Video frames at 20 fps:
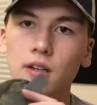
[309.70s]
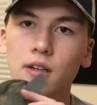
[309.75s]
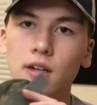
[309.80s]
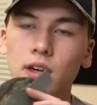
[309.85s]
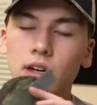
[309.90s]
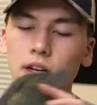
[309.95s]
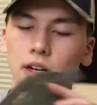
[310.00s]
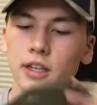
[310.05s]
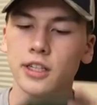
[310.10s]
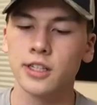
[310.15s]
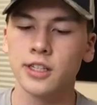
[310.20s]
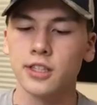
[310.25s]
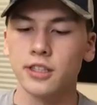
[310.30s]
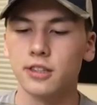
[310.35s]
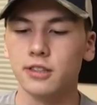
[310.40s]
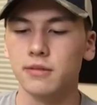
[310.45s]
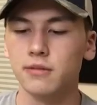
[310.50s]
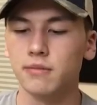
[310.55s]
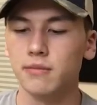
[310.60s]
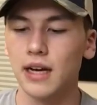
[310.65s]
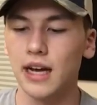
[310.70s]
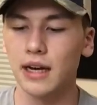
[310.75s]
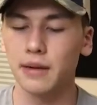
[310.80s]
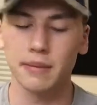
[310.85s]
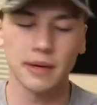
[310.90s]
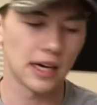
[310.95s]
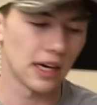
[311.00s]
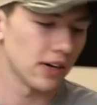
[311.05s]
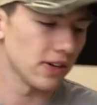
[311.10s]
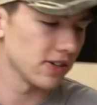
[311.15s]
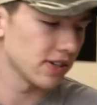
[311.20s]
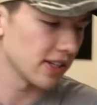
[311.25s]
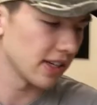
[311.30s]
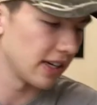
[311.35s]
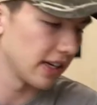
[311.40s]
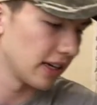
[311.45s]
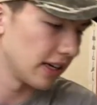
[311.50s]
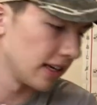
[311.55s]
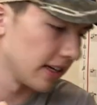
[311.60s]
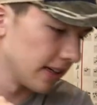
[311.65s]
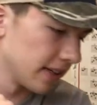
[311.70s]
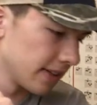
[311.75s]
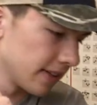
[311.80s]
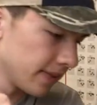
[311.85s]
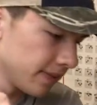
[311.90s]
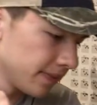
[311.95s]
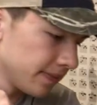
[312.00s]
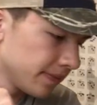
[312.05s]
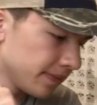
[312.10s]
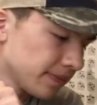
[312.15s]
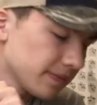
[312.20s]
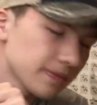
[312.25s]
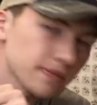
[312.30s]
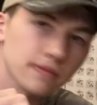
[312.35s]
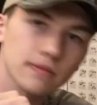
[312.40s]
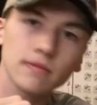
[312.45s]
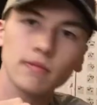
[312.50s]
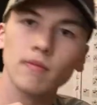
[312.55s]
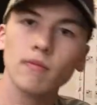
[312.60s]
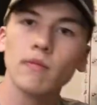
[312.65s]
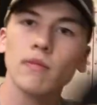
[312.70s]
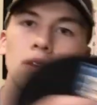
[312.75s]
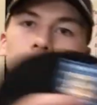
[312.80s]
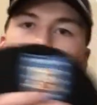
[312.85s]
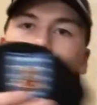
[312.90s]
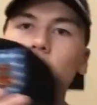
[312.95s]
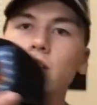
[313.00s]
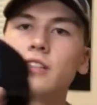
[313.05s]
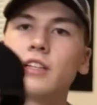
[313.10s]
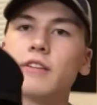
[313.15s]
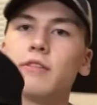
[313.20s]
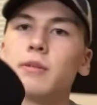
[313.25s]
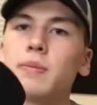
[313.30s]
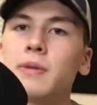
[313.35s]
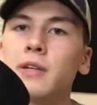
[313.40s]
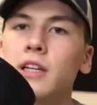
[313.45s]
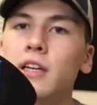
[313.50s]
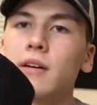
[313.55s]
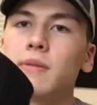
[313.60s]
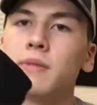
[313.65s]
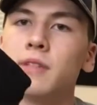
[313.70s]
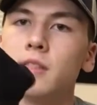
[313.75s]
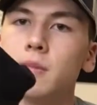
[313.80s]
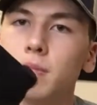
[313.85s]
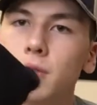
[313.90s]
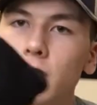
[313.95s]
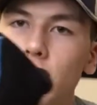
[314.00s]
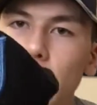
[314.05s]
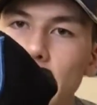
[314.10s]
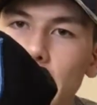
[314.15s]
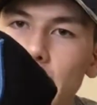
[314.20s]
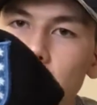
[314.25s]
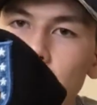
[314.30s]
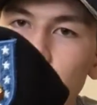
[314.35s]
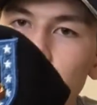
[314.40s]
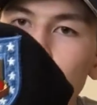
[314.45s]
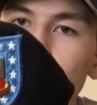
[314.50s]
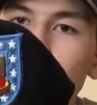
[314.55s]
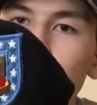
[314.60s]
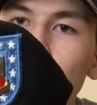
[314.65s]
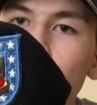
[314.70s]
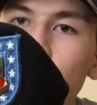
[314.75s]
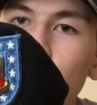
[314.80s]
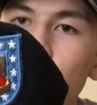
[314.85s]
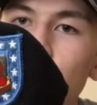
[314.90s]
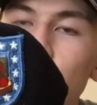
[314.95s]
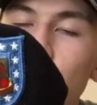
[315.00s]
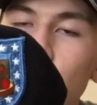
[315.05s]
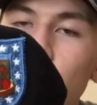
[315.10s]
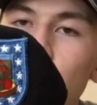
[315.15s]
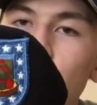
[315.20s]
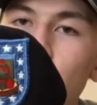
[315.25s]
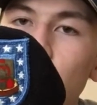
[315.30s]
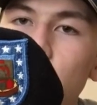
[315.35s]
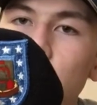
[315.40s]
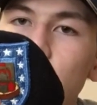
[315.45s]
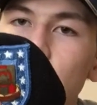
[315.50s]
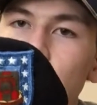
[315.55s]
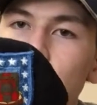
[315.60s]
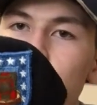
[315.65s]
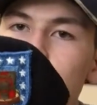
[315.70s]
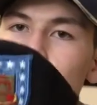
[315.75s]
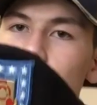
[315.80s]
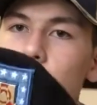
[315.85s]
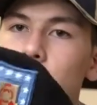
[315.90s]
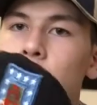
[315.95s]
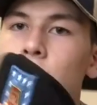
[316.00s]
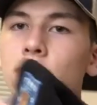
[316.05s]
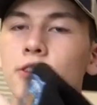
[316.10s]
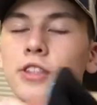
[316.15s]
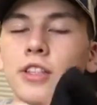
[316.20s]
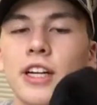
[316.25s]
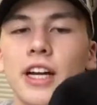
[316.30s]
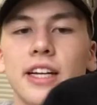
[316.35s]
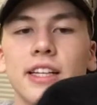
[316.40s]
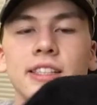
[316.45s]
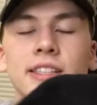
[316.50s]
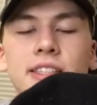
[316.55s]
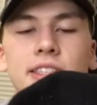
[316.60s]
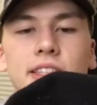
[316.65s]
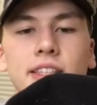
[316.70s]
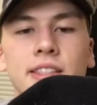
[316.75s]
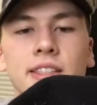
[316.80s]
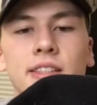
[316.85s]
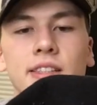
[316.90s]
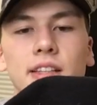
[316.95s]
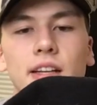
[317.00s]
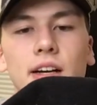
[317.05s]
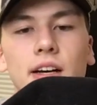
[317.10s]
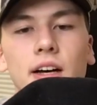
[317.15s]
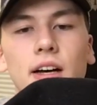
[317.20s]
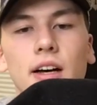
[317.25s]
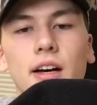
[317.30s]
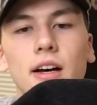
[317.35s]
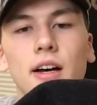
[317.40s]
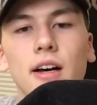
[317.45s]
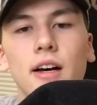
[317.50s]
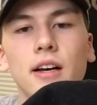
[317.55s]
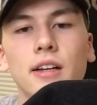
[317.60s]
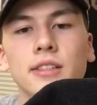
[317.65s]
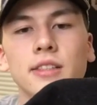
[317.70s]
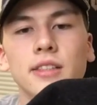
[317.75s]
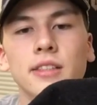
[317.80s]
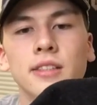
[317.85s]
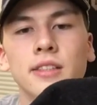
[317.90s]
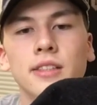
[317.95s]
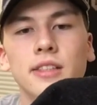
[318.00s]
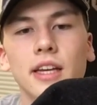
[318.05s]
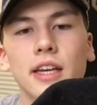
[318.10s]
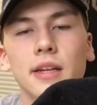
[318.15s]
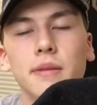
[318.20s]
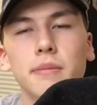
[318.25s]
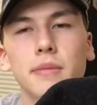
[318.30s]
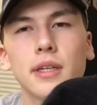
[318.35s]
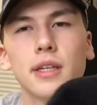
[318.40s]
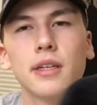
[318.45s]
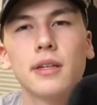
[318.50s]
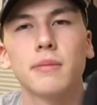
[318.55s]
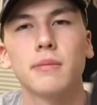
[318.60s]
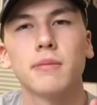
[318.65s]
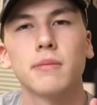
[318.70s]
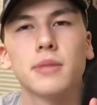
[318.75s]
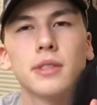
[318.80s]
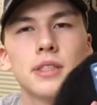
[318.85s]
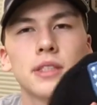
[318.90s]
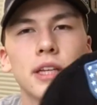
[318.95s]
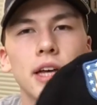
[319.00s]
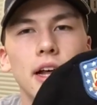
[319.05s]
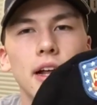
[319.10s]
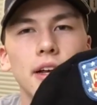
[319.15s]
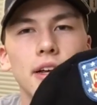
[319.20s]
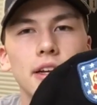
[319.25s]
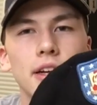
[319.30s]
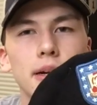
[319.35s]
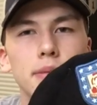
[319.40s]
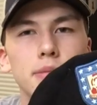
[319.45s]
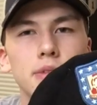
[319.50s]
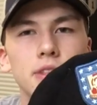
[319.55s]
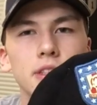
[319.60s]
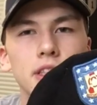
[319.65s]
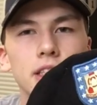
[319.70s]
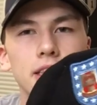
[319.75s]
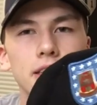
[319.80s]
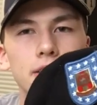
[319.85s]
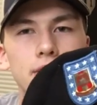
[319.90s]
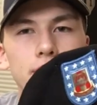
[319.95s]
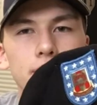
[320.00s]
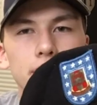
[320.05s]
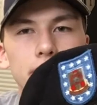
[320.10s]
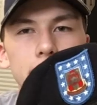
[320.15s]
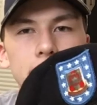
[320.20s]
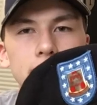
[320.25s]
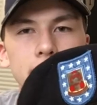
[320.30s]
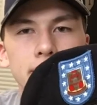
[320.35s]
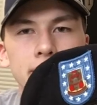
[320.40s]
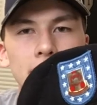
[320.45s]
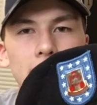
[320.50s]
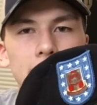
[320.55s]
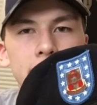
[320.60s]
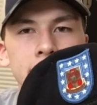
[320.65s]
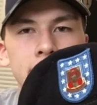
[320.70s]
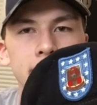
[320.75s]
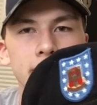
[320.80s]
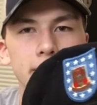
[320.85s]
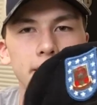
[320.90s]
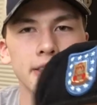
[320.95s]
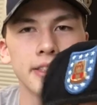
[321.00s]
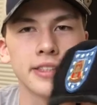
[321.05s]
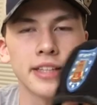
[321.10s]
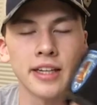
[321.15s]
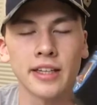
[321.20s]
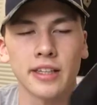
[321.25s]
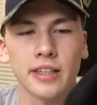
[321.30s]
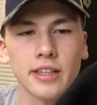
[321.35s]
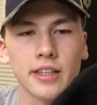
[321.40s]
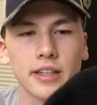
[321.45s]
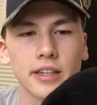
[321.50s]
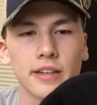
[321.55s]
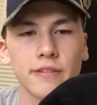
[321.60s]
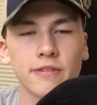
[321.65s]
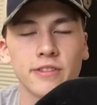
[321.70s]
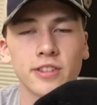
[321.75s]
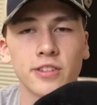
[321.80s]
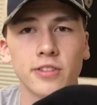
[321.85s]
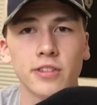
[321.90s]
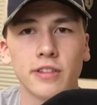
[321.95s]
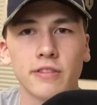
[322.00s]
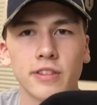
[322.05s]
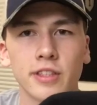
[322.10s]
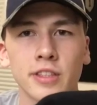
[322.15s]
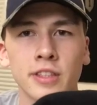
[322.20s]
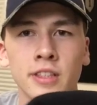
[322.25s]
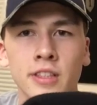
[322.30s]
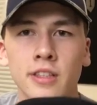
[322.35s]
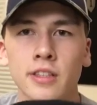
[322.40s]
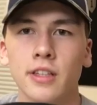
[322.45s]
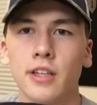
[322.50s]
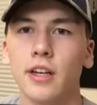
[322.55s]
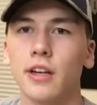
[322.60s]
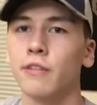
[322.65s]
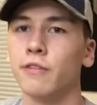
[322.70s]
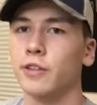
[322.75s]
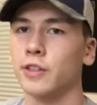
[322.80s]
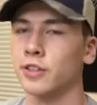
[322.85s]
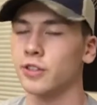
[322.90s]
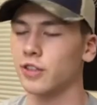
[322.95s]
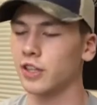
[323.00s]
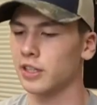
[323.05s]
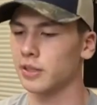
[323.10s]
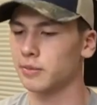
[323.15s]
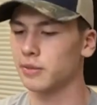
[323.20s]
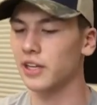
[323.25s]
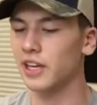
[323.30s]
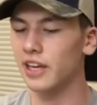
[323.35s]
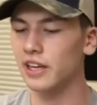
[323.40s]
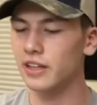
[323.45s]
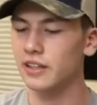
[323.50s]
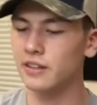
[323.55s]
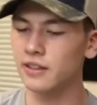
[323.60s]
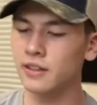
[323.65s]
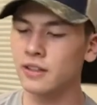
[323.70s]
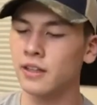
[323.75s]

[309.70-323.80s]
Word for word: uh, issued mag pouch and I was able to pick up his beret so this is the 296th uh, Sustainment Battalion, I believe. It's attached to the 2nd Infantry Division, uh, 1st Stryker Brigade.